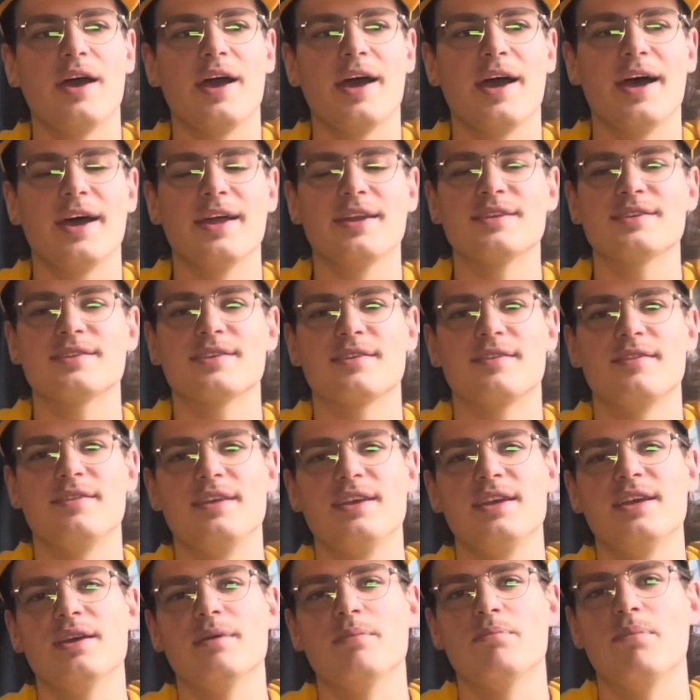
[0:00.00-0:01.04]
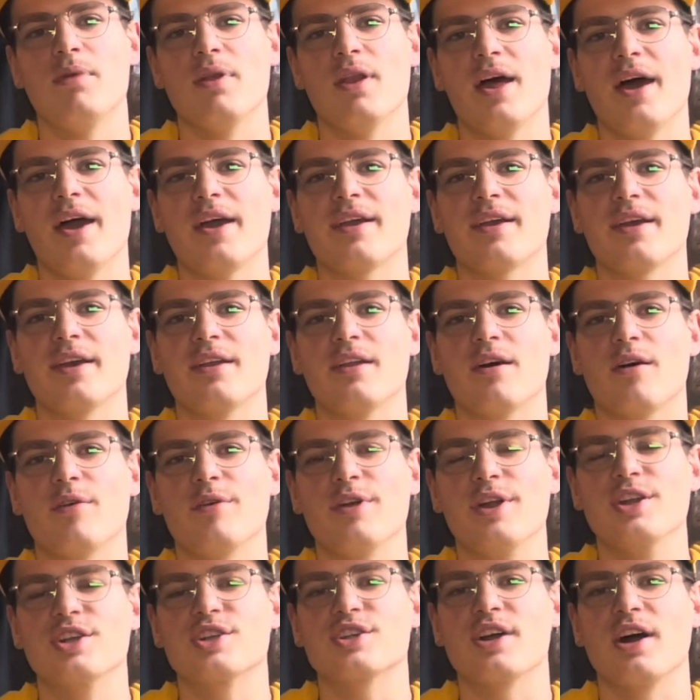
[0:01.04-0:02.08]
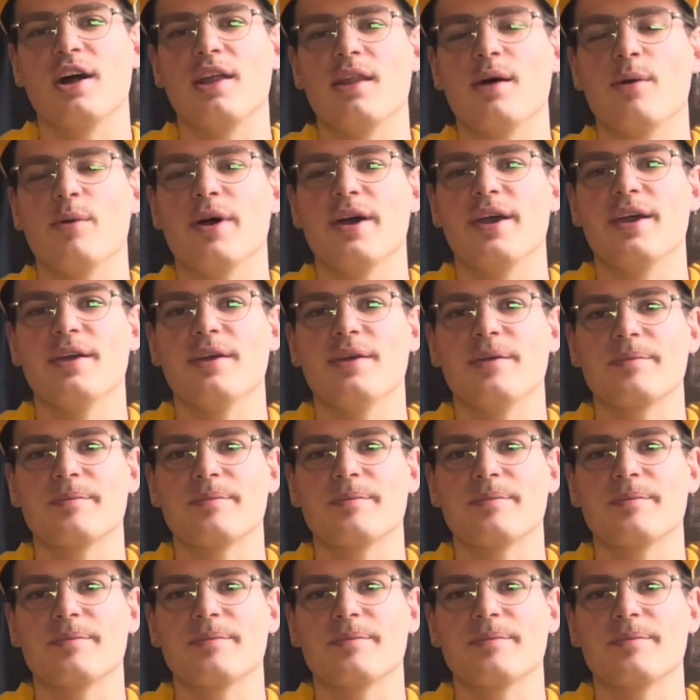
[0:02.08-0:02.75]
and the black and orange colorway.